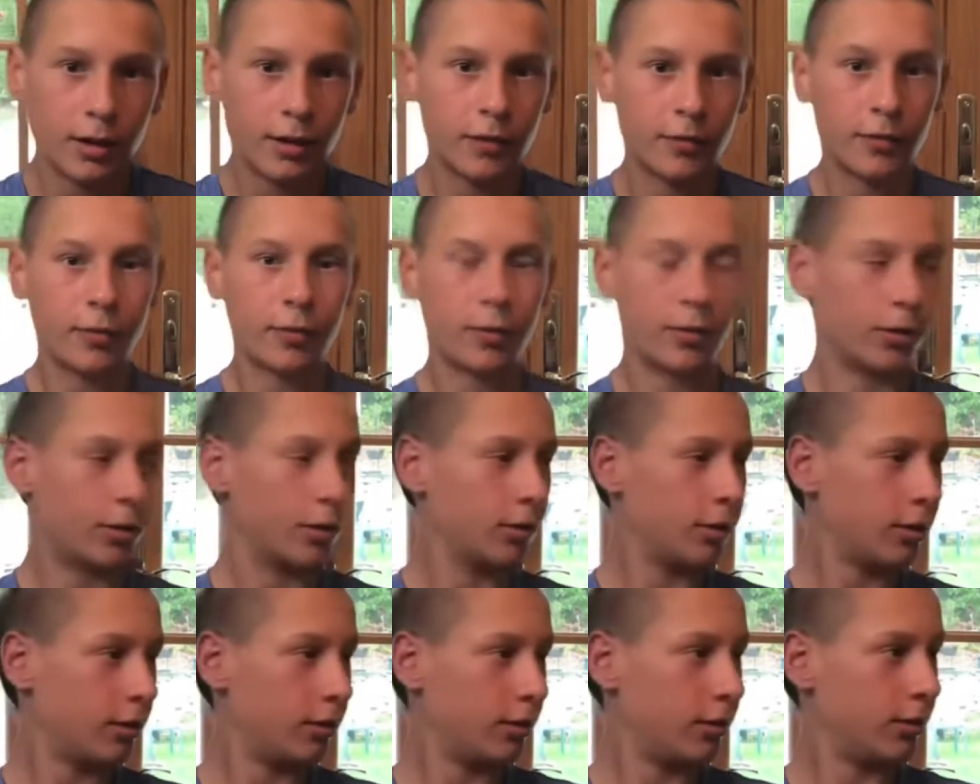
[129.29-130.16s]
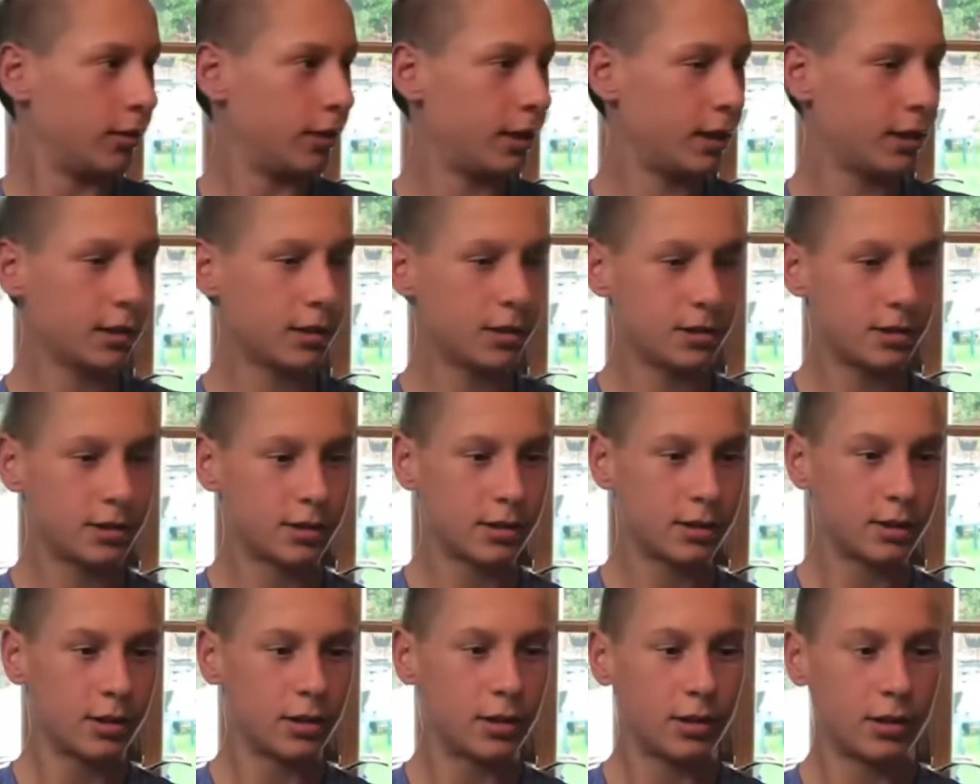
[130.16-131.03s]
For links
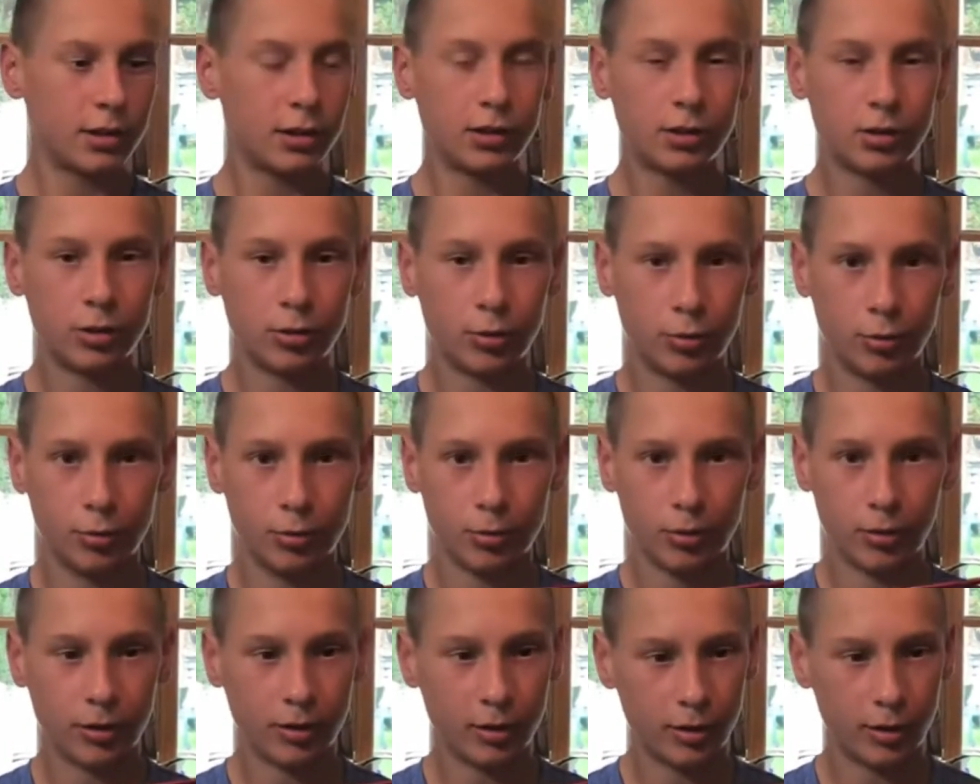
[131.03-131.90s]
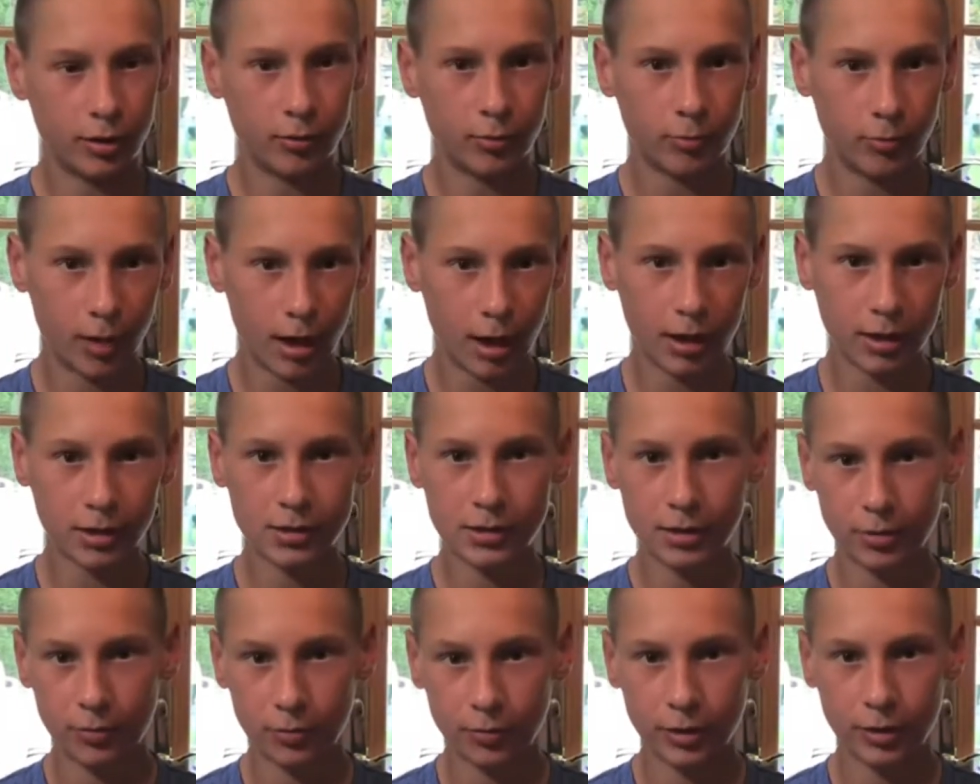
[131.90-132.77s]
to rods
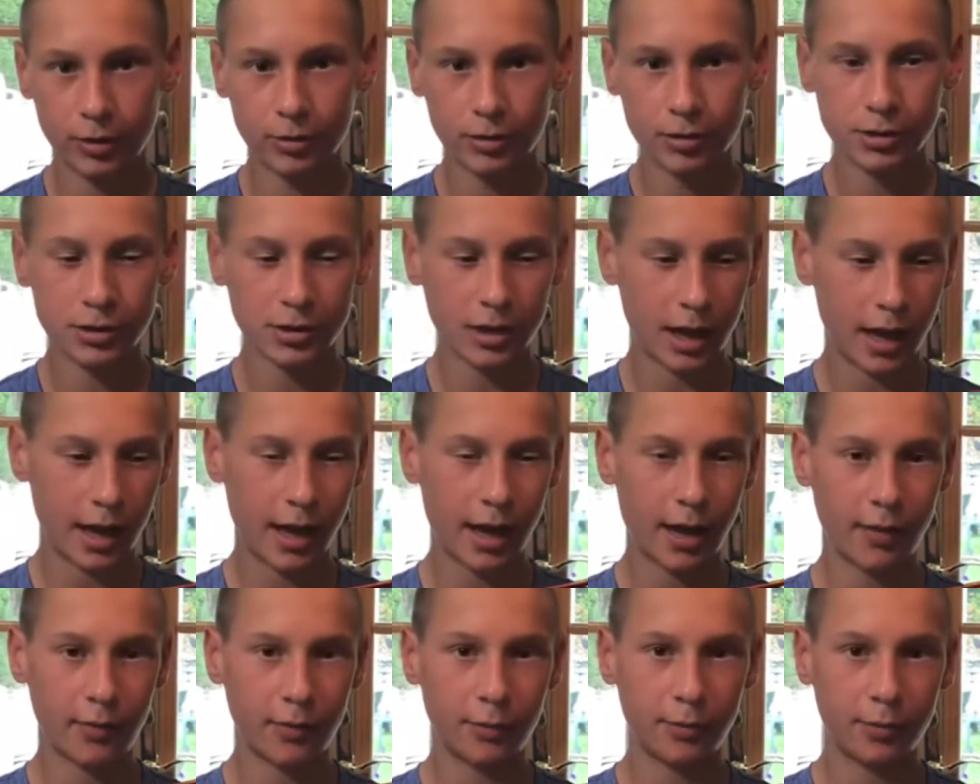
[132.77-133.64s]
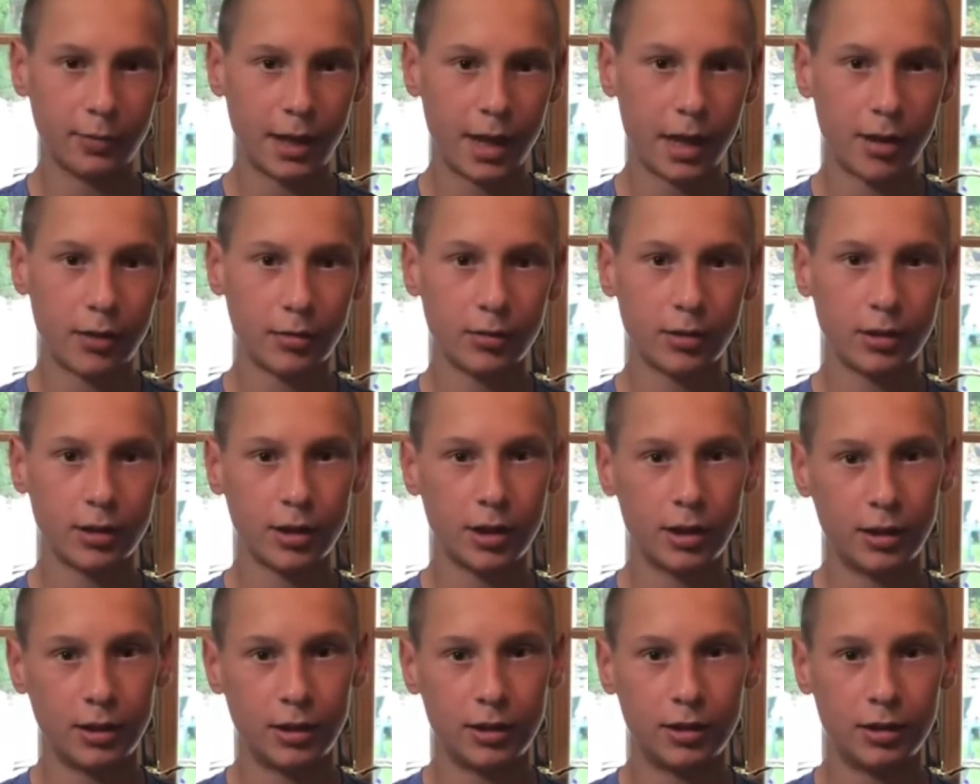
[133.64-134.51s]
and reels, I have them down
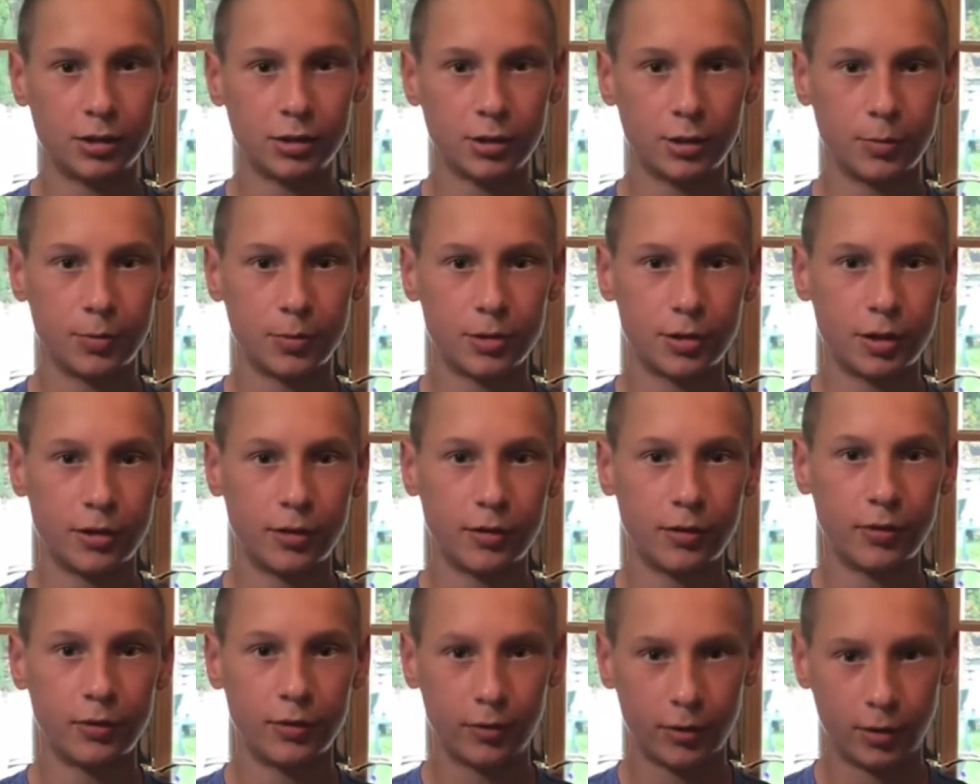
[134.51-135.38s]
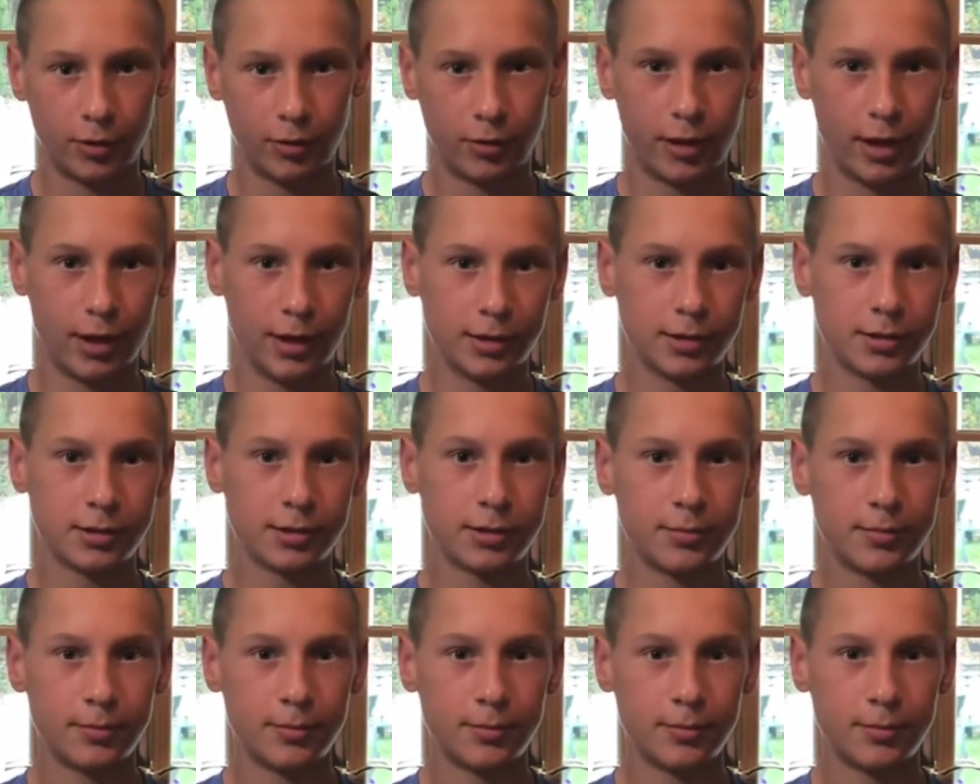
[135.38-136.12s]
in the description for you guys.